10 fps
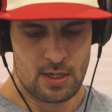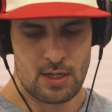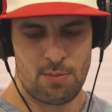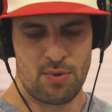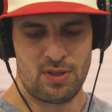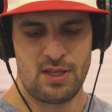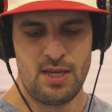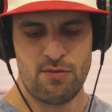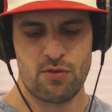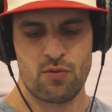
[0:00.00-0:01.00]
I
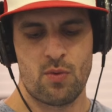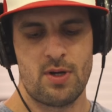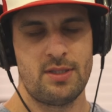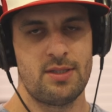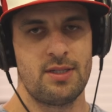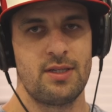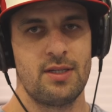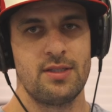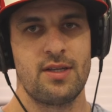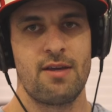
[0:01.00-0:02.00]
believe Swanson
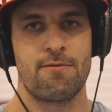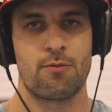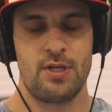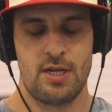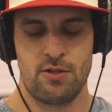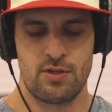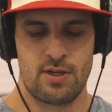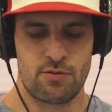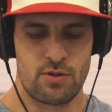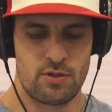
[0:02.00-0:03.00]
is a free agent
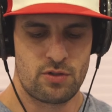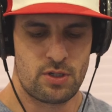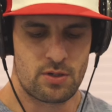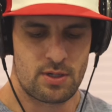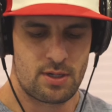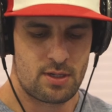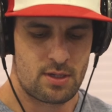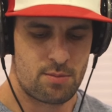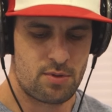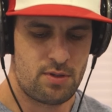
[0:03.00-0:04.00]
after this year, and I,
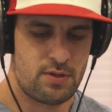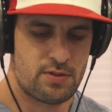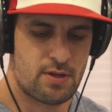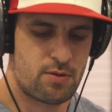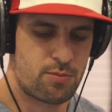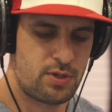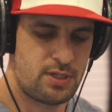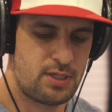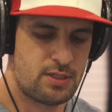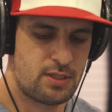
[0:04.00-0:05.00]
I believe he's having a pretty
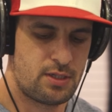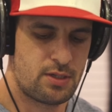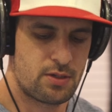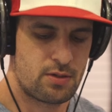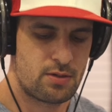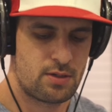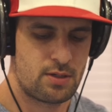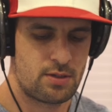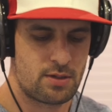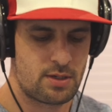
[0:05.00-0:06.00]
decent year.
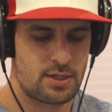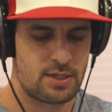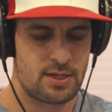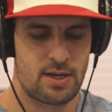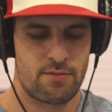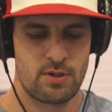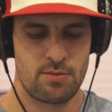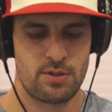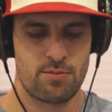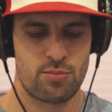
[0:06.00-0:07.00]
Having
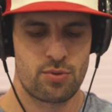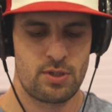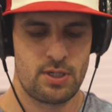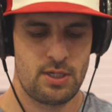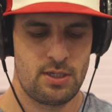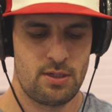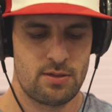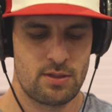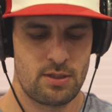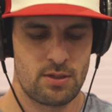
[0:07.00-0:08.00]
a pretty
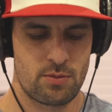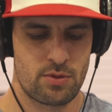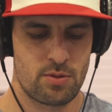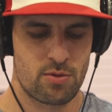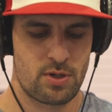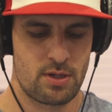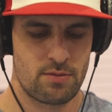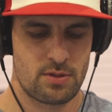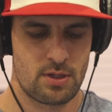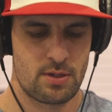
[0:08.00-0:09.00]
decent year with the
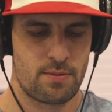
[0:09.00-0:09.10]
Braves.